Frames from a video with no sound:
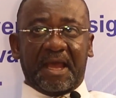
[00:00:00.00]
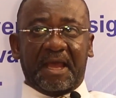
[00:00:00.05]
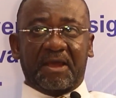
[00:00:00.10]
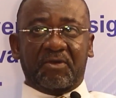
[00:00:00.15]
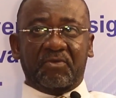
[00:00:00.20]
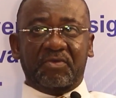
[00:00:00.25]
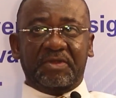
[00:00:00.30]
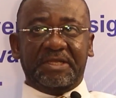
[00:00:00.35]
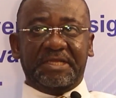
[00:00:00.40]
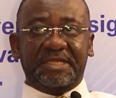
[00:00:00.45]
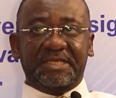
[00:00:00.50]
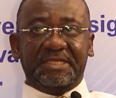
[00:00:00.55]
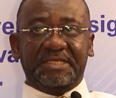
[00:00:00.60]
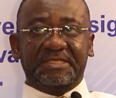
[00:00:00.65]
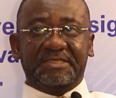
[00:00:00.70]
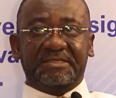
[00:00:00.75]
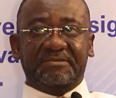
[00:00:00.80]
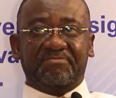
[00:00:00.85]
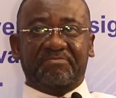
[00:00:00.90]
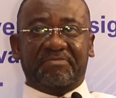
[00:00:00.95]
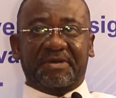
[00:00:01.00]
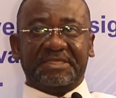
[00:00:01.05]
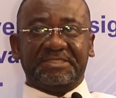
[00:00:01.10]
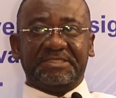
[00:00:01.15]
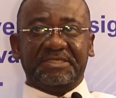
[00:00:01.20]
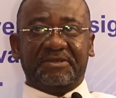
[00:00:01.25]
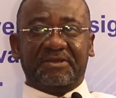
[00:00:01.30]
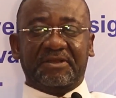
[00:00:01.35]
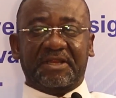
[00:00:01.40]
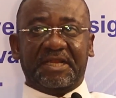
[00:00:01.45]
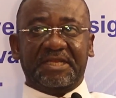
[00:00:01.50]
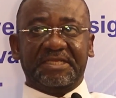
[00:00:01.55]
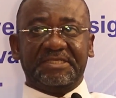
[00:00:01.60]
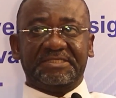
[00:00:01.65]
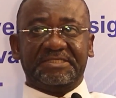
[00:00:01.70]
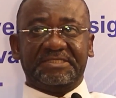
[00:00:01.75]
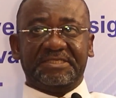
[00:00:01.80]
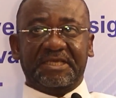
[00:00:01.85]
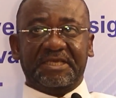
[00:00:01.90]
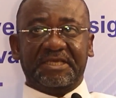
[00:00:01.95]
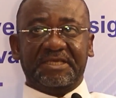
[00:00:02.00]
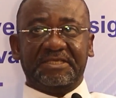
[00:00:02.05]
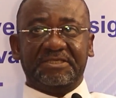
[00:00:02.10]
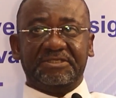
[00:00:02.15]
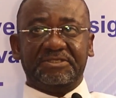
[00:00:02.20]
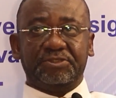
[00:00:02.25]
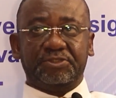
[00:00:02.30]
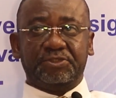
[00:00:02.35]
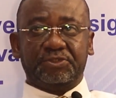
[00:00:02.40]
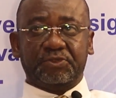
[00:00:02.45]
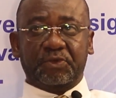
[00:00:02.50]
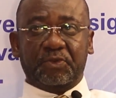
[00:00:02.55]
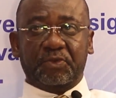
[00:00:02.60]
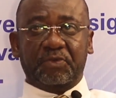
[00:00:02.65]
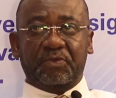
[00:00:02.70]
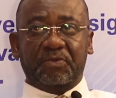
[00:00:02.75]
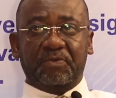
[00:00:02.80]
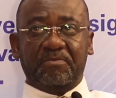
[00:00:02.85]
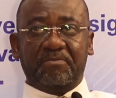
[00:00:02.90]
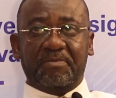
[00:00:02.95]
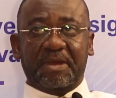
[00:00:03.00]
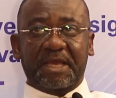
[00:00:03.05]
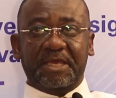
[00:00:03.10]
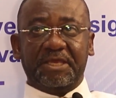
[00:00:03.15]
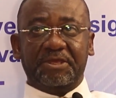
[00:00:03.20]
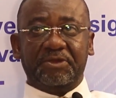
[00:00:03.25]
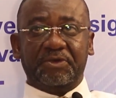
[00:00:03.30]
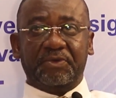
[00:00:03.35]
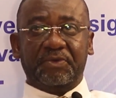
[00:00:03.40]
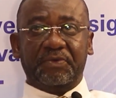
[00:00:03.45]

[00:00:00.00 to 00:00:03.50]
I wouldn't particularly say so, but